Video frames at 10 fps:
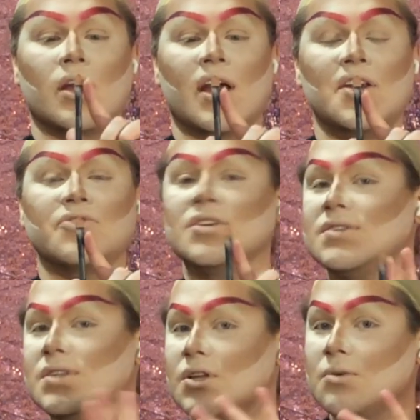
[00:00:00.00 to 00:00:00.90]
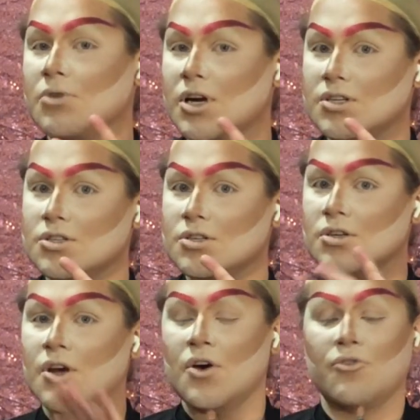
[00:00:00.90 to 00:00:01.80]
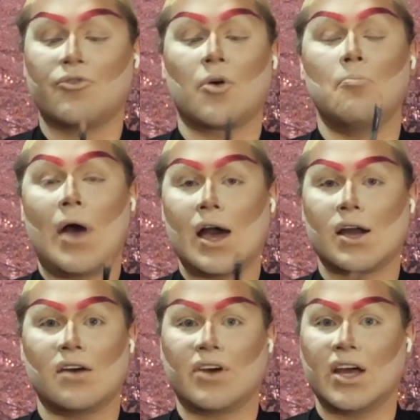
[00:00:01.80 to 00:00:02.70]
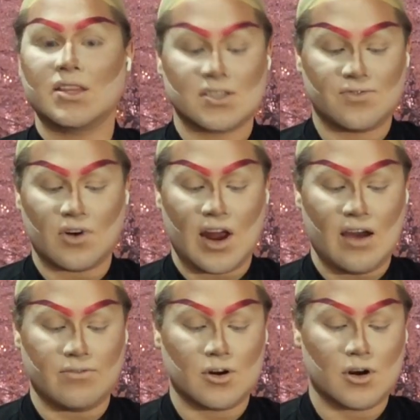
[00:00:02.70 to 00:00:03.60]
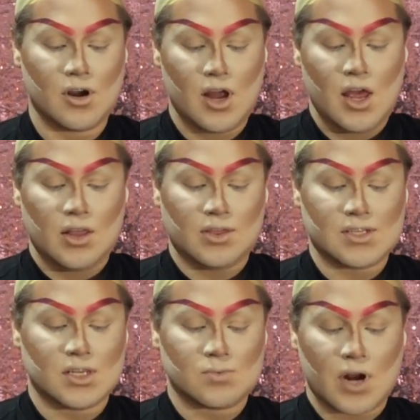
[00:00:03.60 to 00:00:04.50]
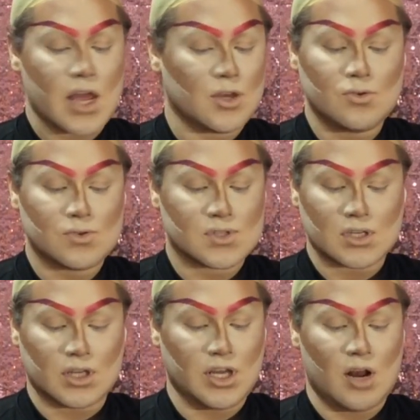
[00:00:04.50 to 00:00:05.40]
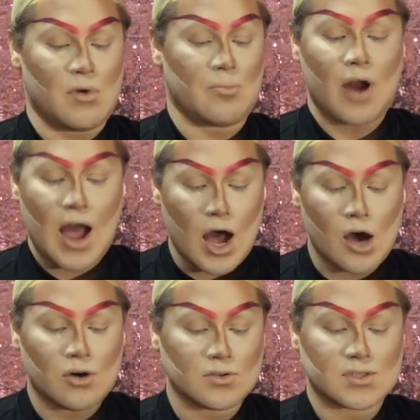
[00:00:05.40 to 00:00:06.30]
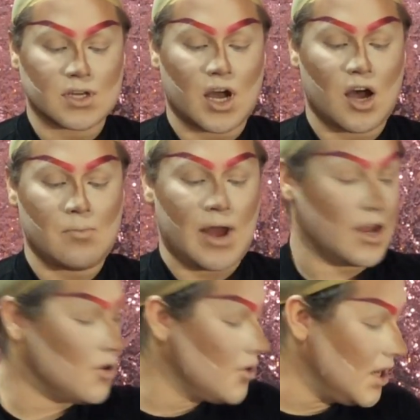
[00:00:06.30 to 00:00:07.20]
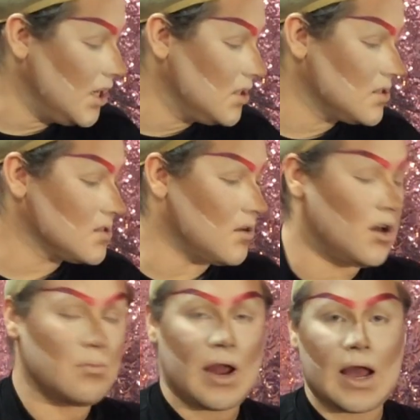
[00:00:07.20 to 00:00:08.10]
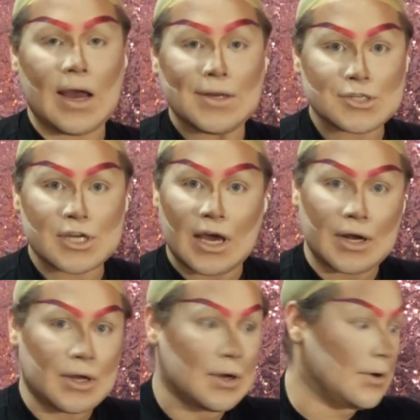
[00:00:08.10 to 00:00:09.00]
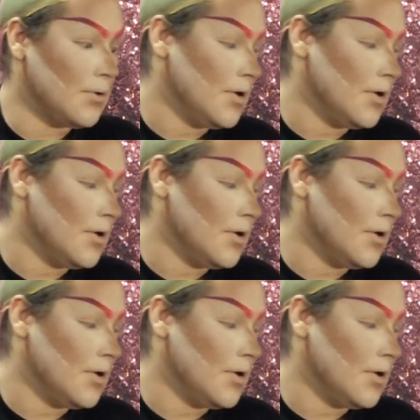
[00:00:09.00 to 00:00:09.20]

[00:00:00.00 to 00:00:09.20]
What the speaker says: kind of concealer brush from MAC. I've had this forever. This is what I use to clean up my brows, to cut my crease on my eyeshadow.